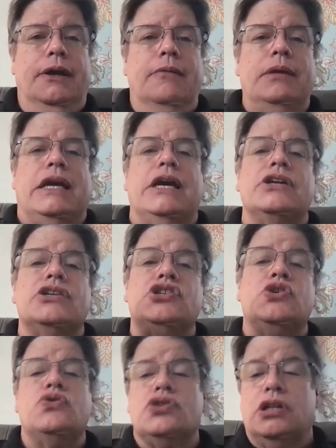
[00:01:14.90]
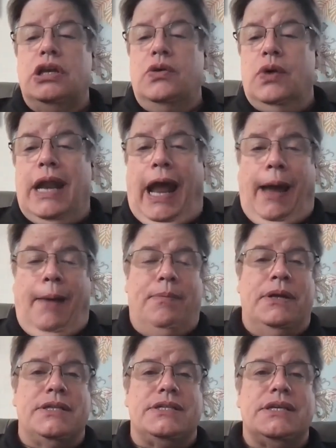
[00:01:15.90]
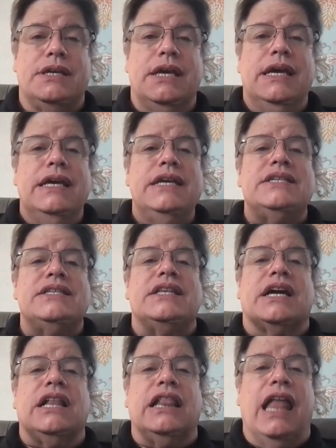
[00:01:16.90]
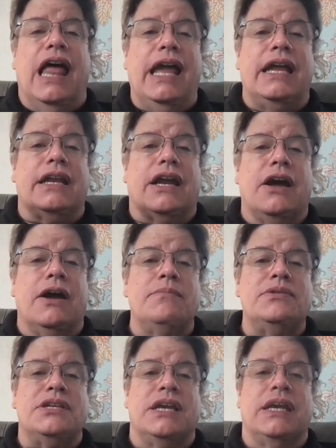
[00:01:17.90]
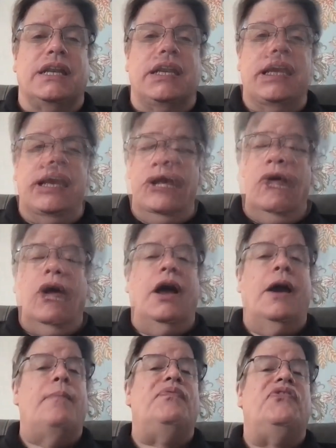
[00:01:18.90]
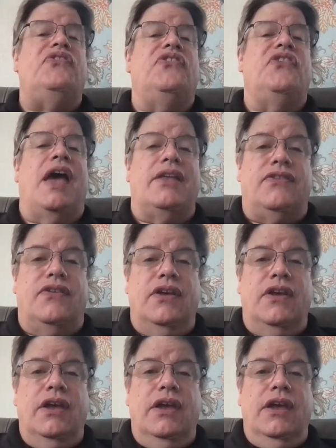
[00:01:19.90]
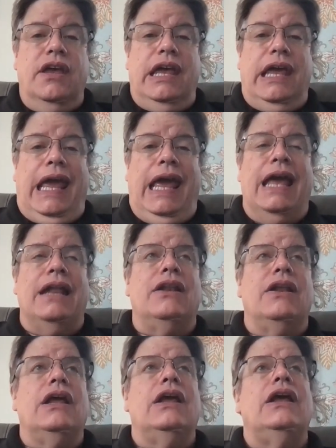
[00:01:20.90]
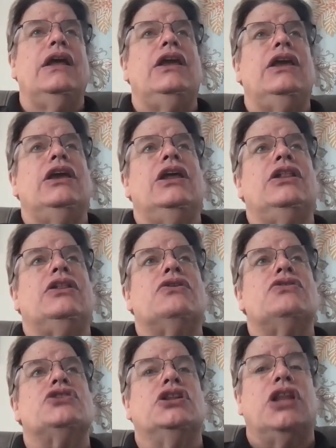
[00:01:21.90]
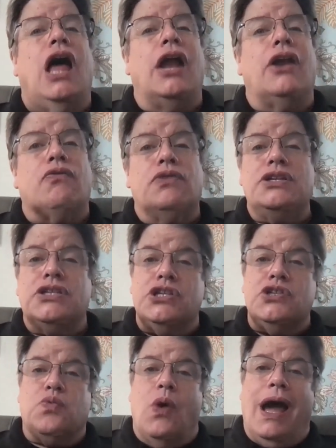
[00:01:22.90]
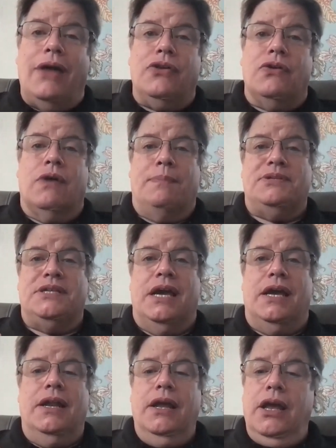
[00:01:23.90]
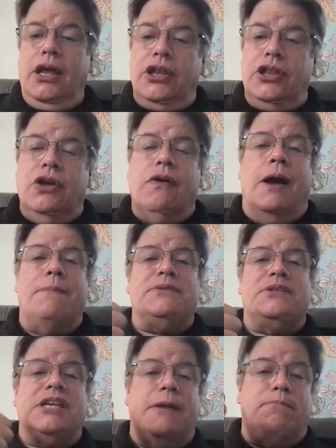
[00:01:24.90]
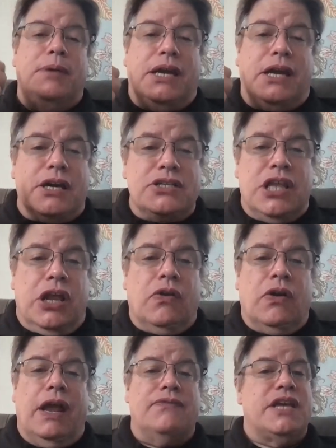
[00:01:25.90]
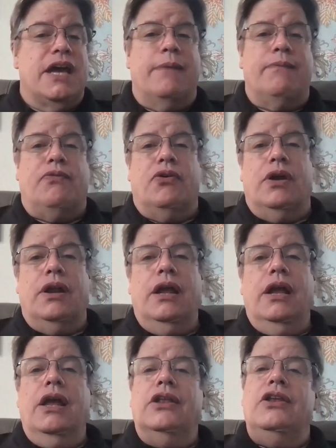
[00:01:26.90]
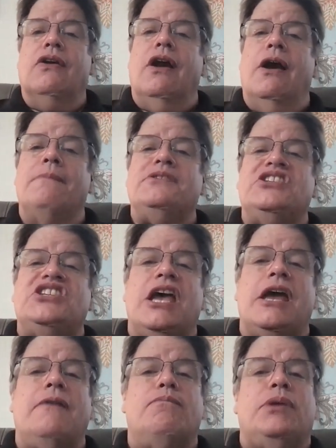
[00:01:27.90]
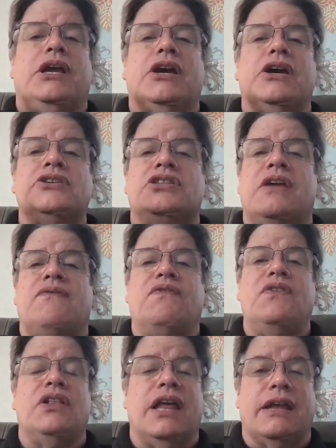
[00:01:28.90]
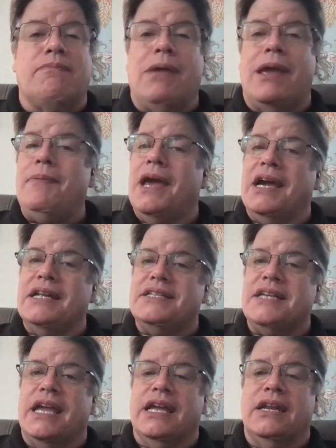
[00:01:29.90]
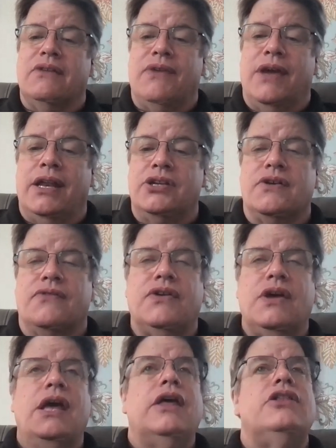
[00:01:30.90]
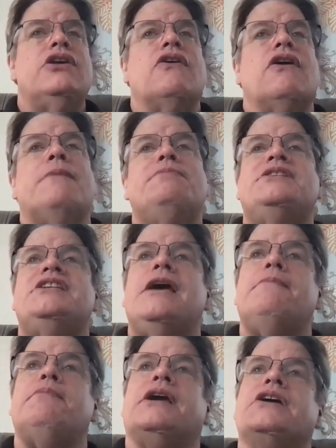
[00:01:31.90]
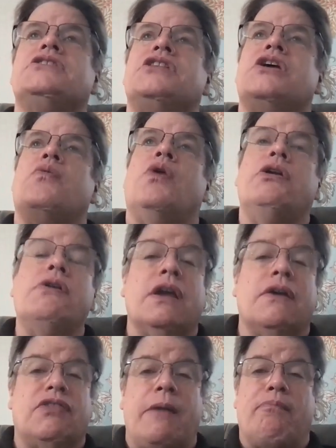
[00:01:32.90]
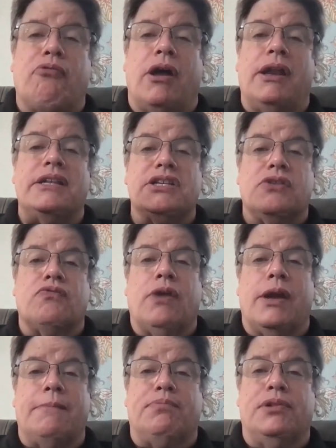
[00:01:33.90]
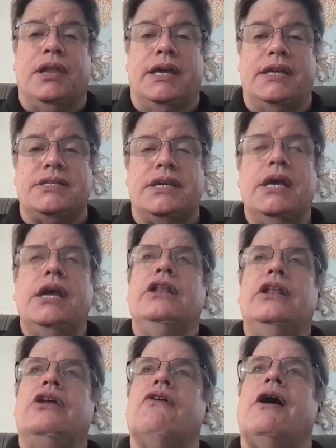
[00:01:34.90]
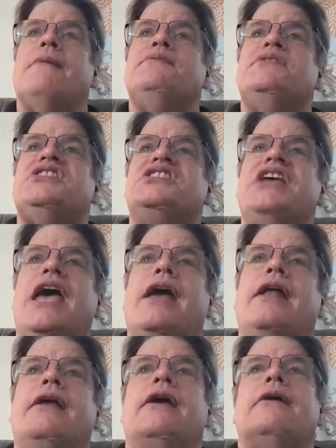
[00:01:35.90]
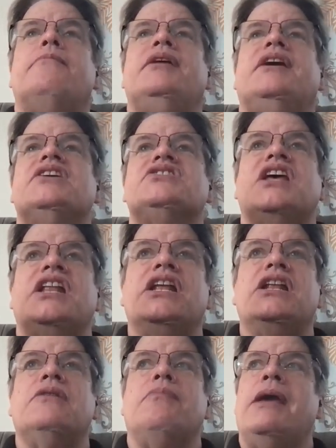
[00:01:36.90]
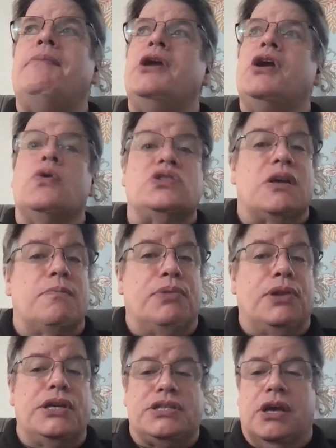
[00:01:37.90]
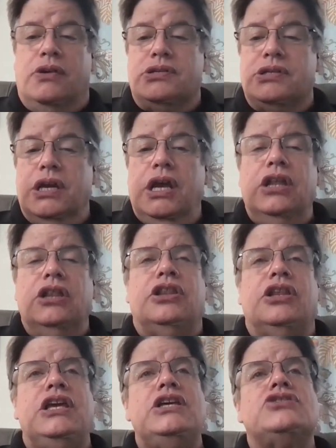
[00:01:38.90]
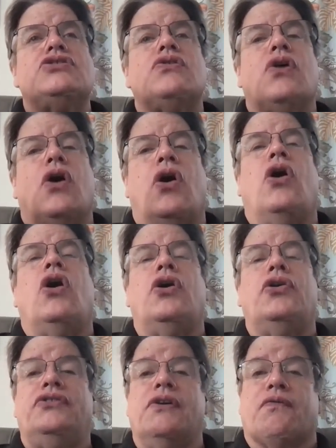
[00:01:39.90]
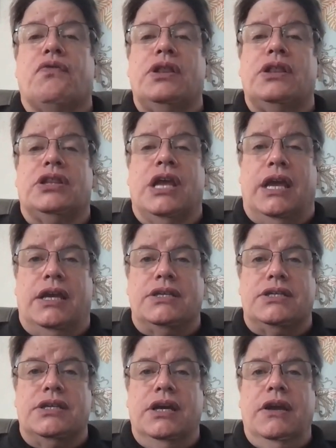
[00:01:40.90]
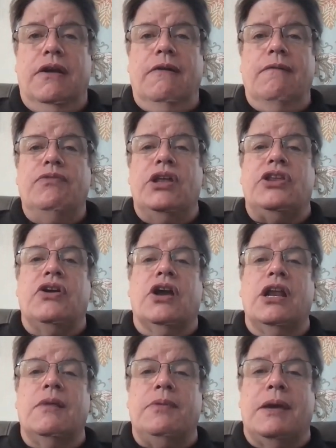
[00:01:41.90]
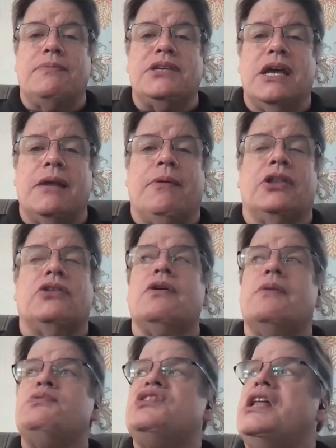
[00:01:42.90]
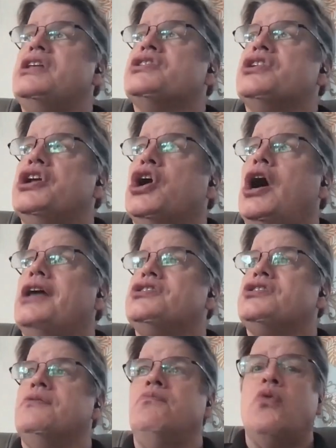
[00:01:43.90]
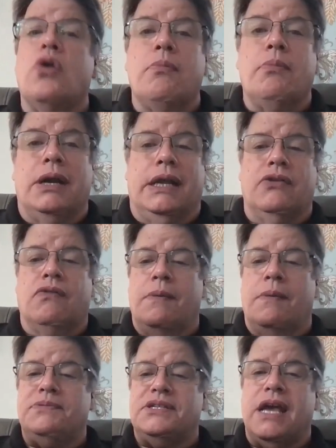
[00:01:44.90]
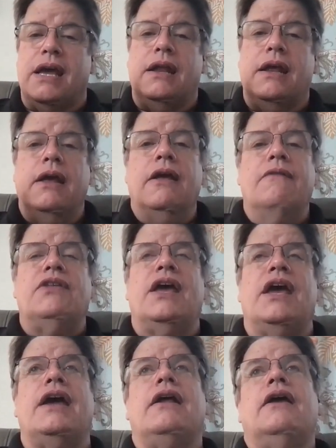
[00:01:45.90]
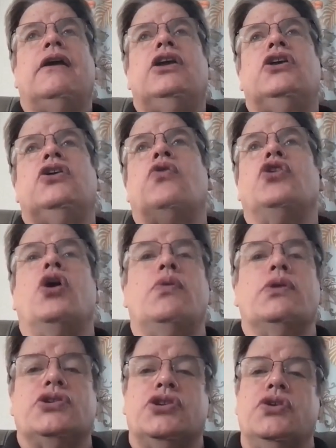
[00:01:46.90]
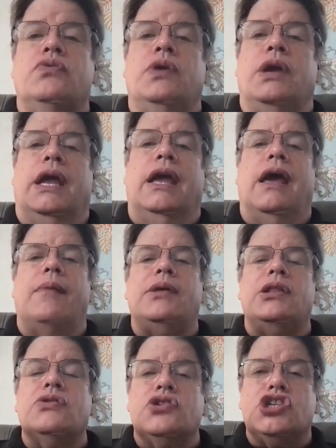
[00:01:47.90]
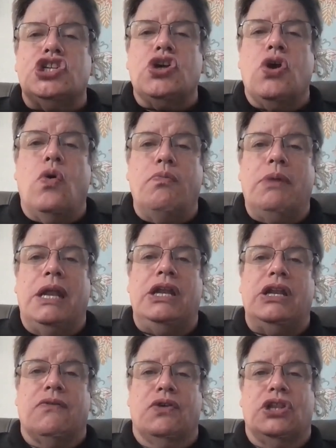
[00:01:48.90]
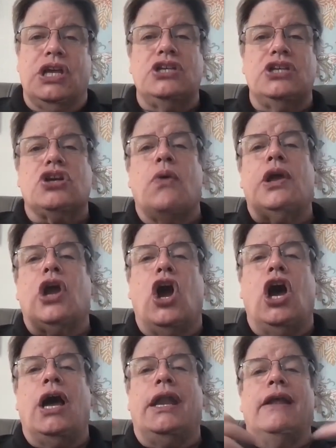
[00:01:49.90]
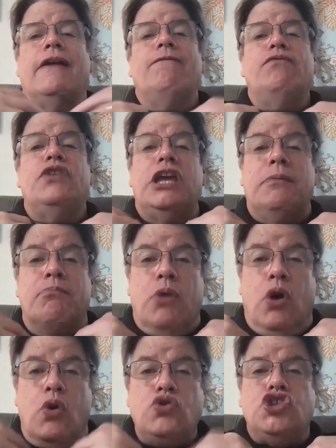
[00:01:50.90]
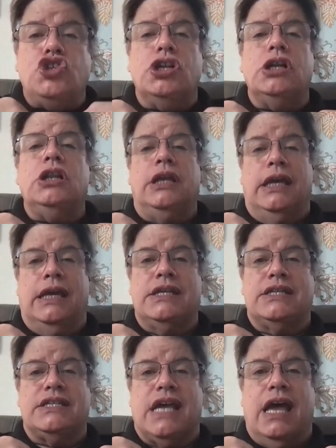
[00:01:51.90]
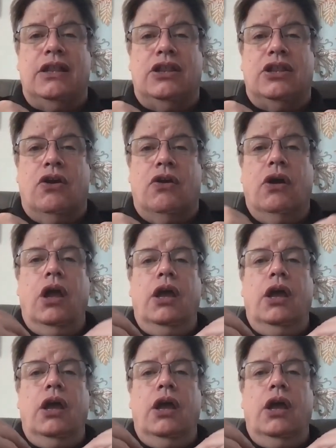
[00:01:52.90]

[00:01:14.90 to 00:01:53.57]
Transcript: because usually what happens is the client comes in, they're upset. And there's a lot of reasons why they're upset. They're upset because they don't have time for it. They're upset because they feel like maybe I got taken advantage of. They're upset because they're wondering if they brought it to the right place. They're upset because they didn't maybe go someplace else. These are all different things that they're going to be upset about. They're upset it's going to cost them more money. They're upset that you don't know what you're doing. I mean, there's so many different things going on emotionally inside their